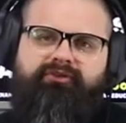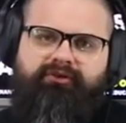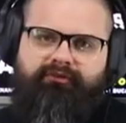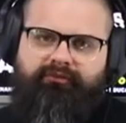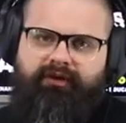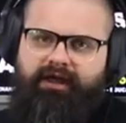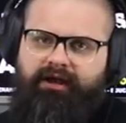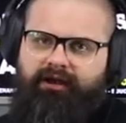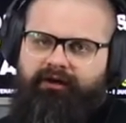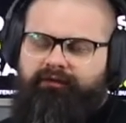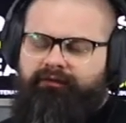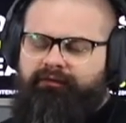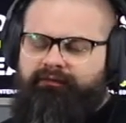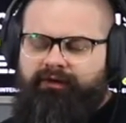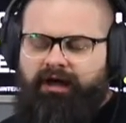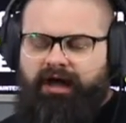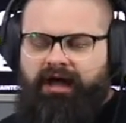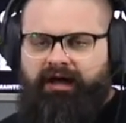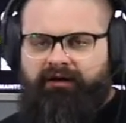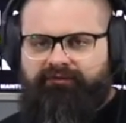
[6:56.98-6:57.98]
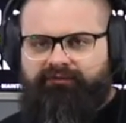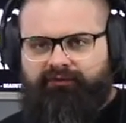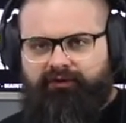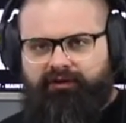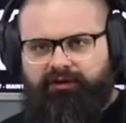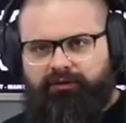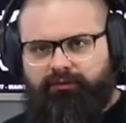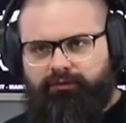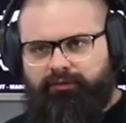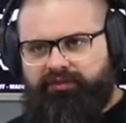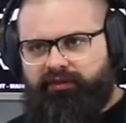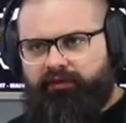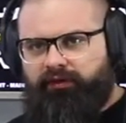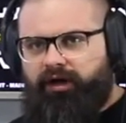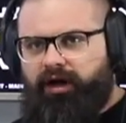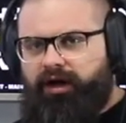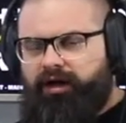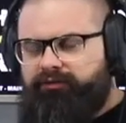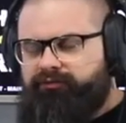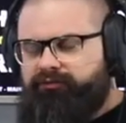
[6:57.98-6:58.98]
the reno uh, for you with a
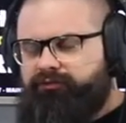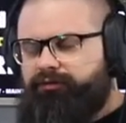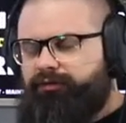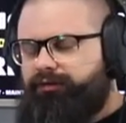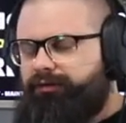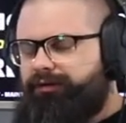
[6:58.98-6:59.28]
loss.